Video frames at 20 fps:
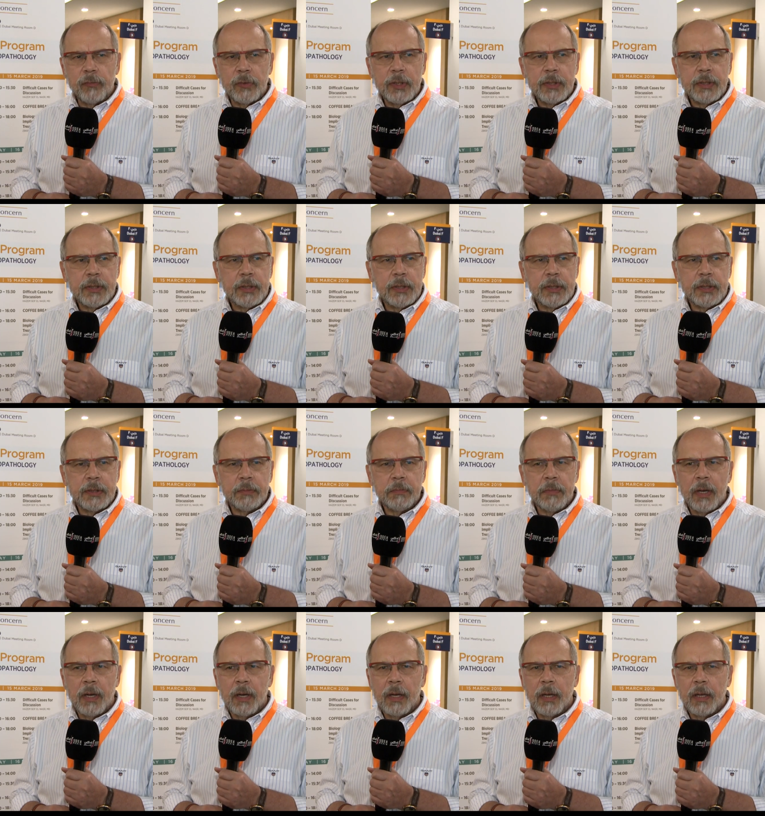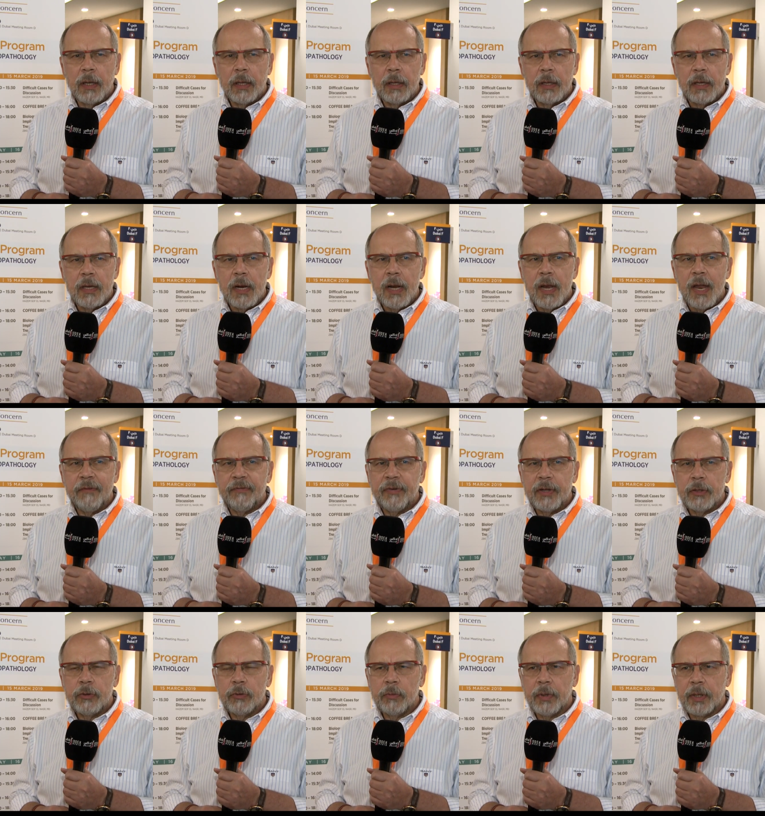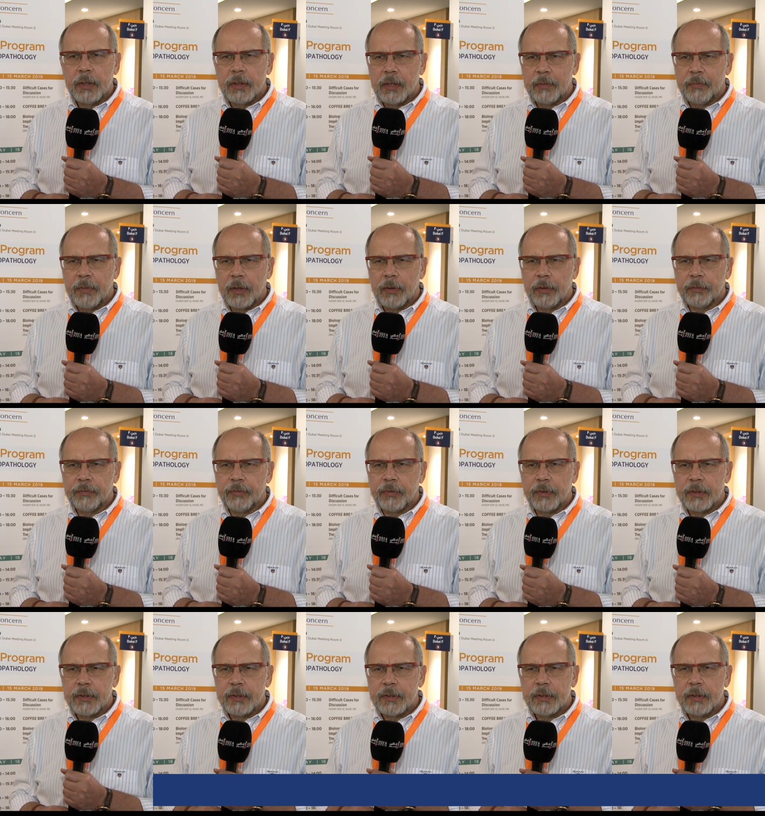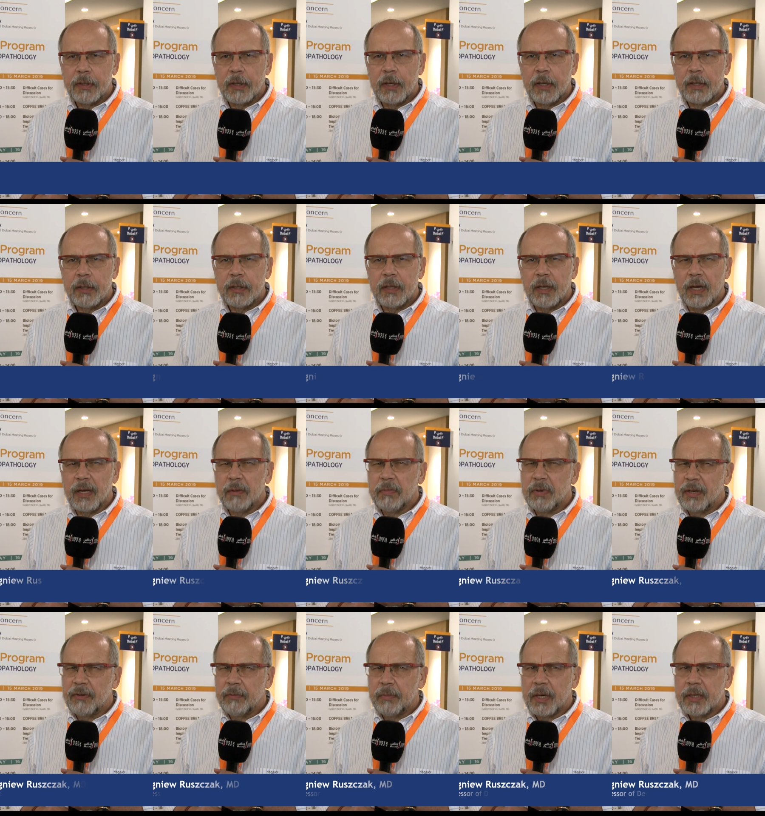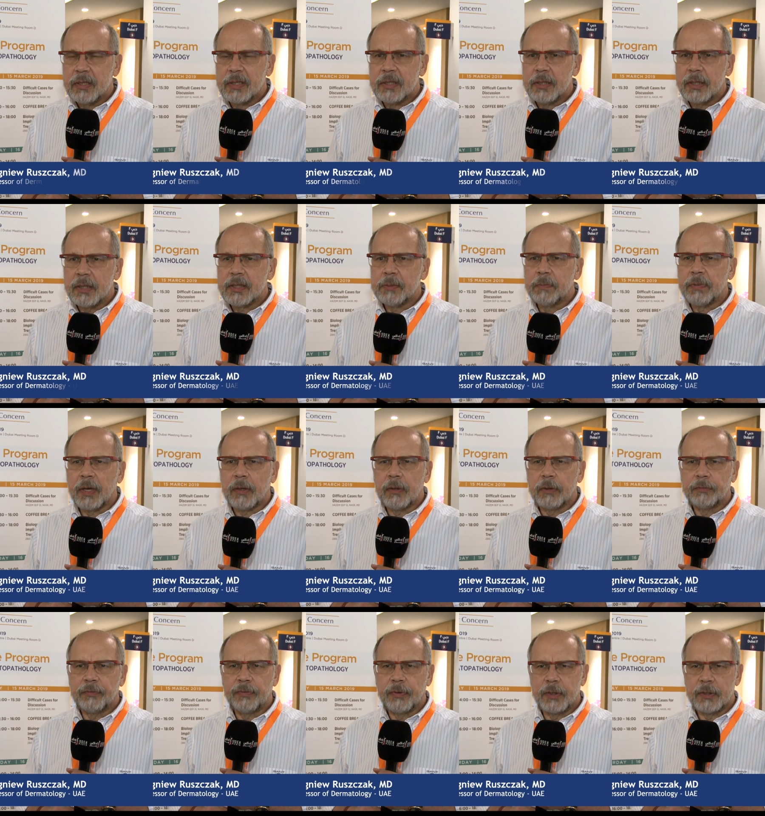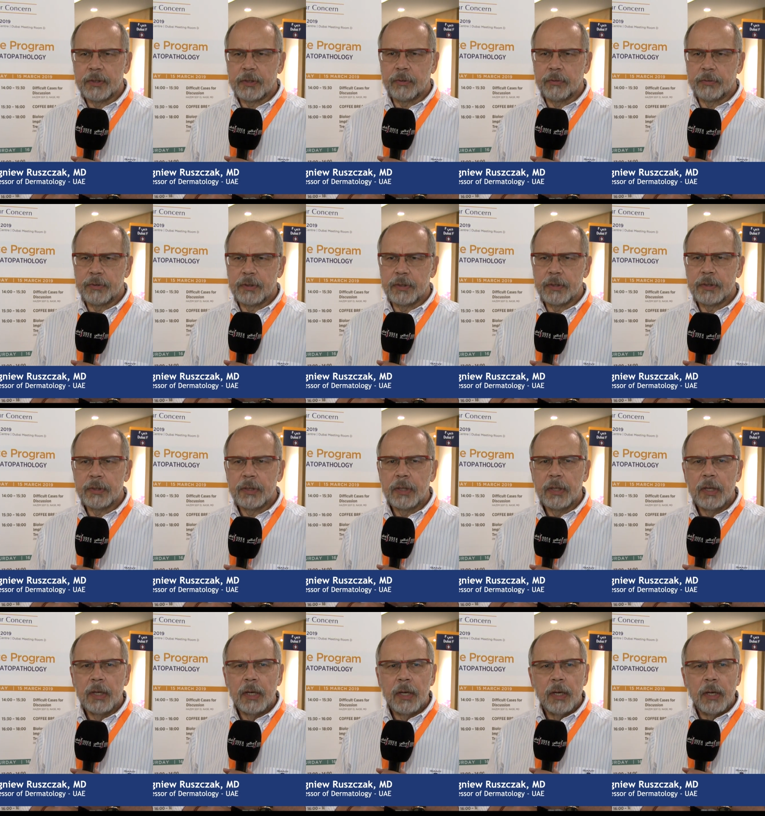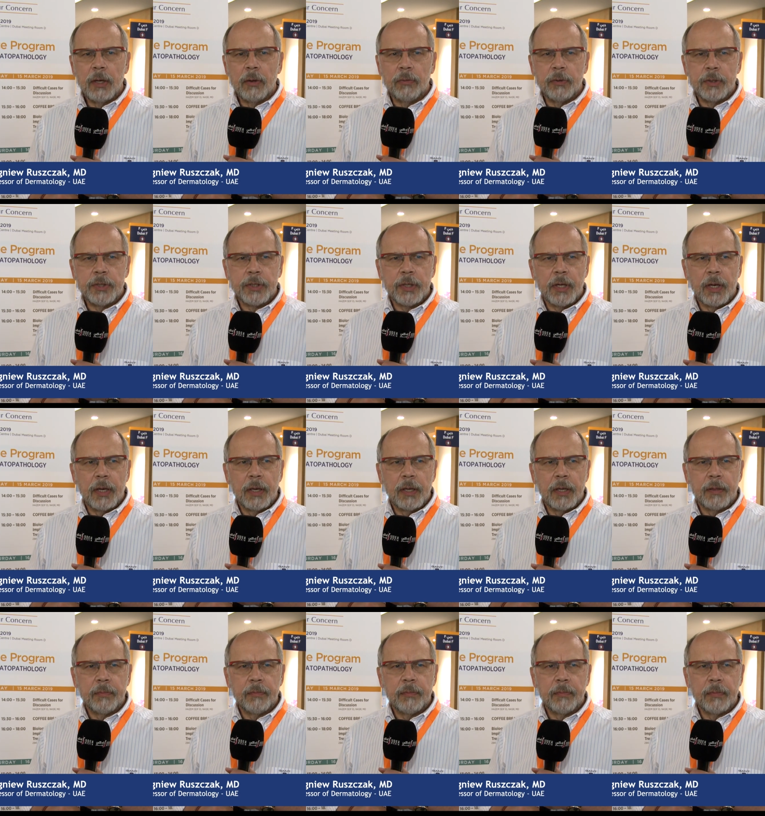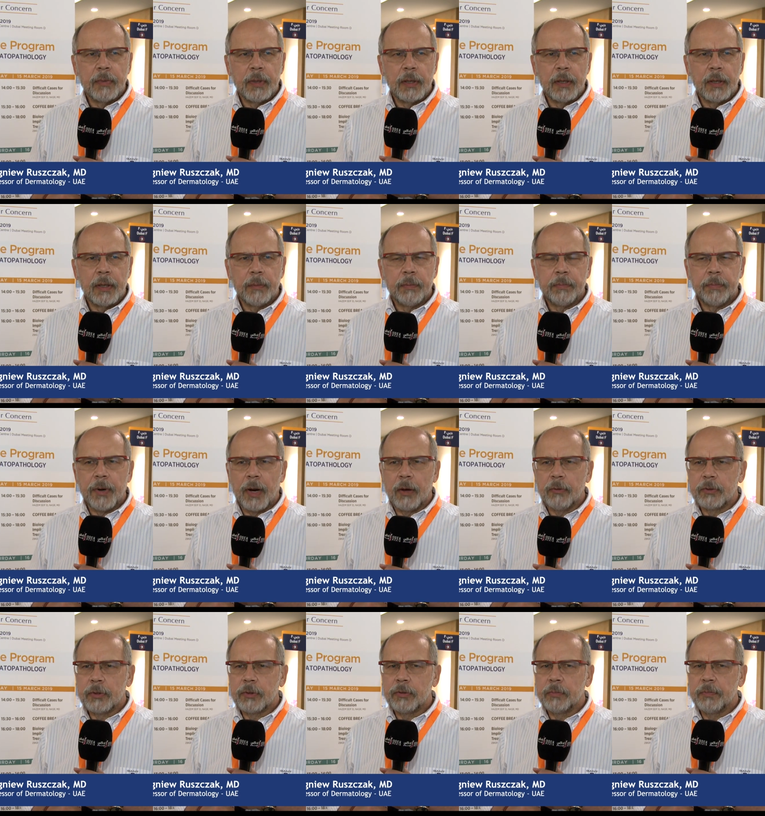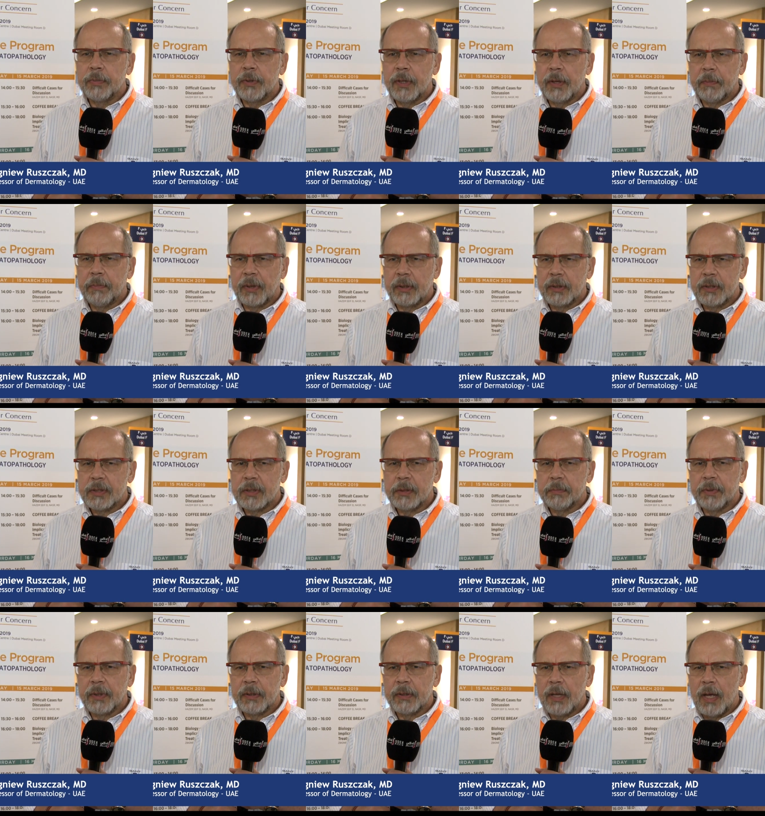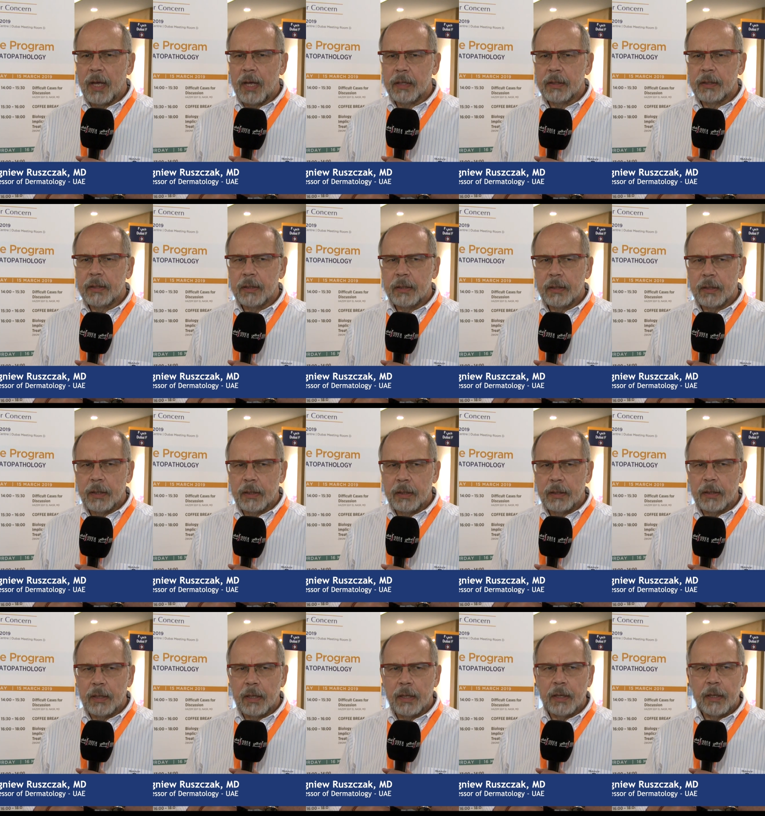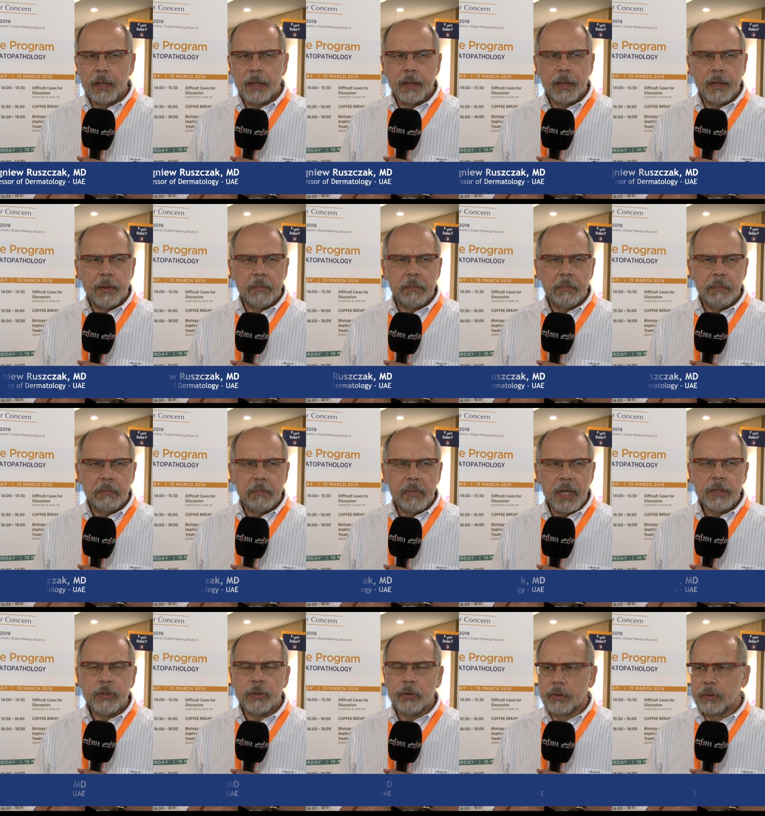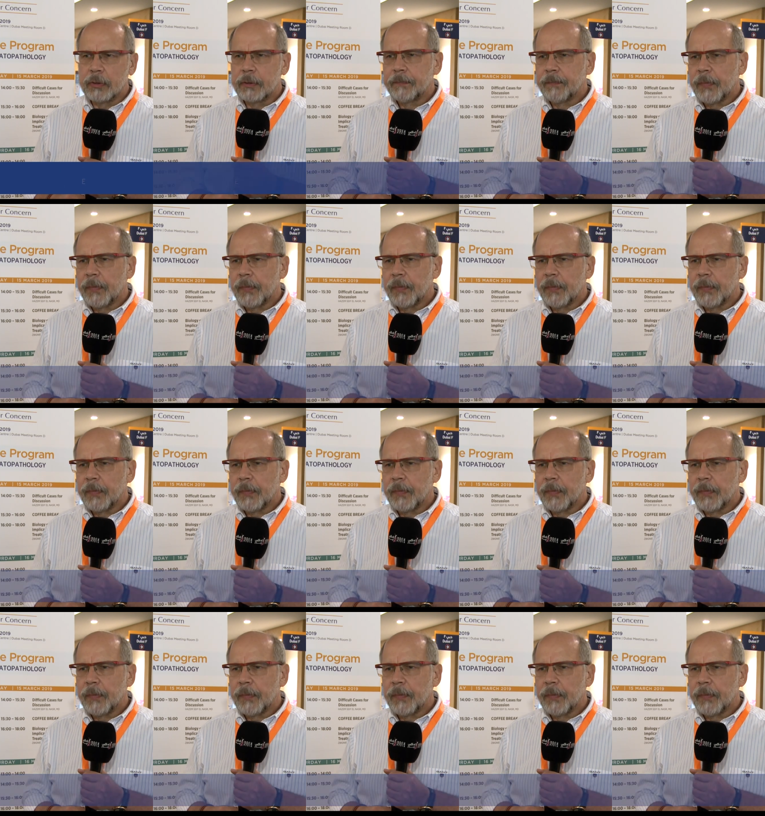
This is my 11th Dubai Derma conference, and I believe my six pre-conference courses, which I'm uh, proud to be a participant and uh, uh, a mentor.